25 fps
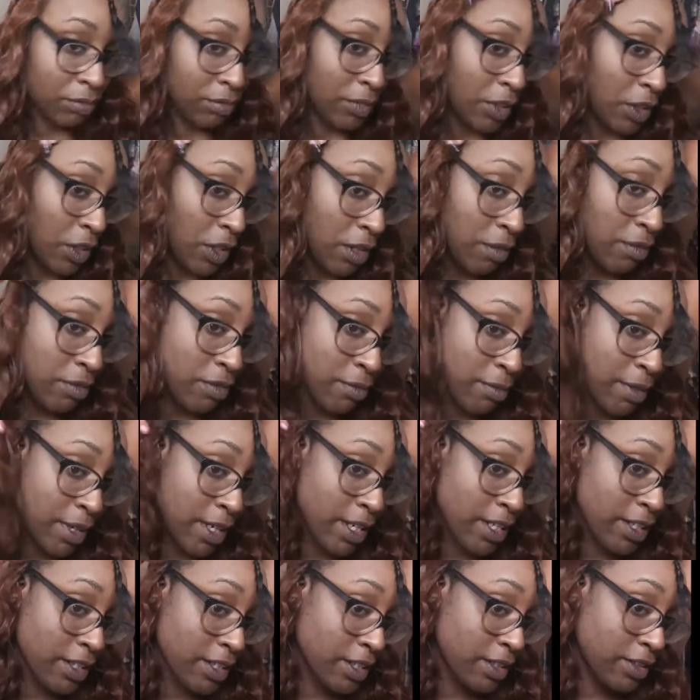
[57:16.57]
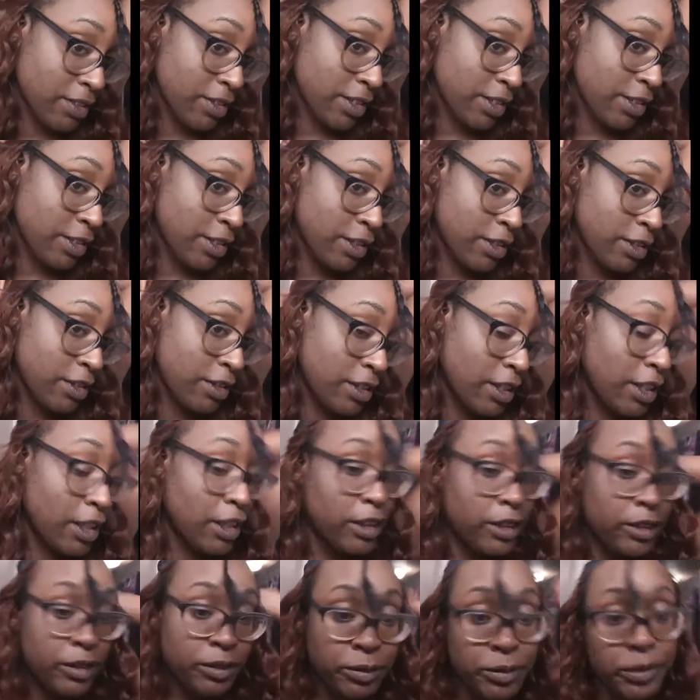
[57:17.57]
I'll come from my edges right now.
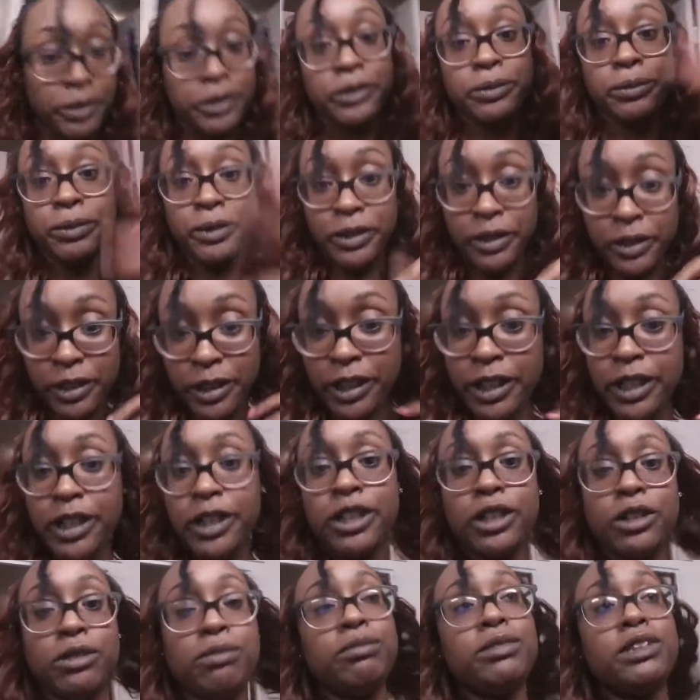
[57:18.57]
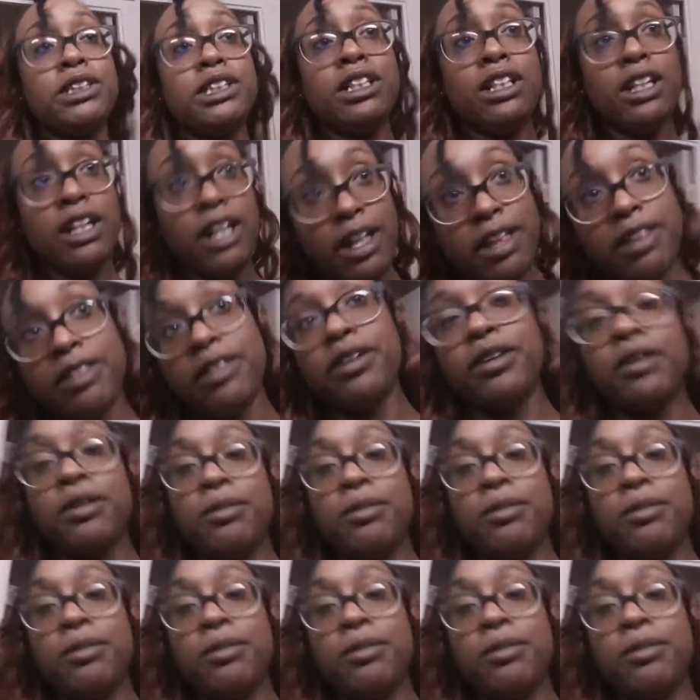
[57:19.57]
Like, we're gonna get them together,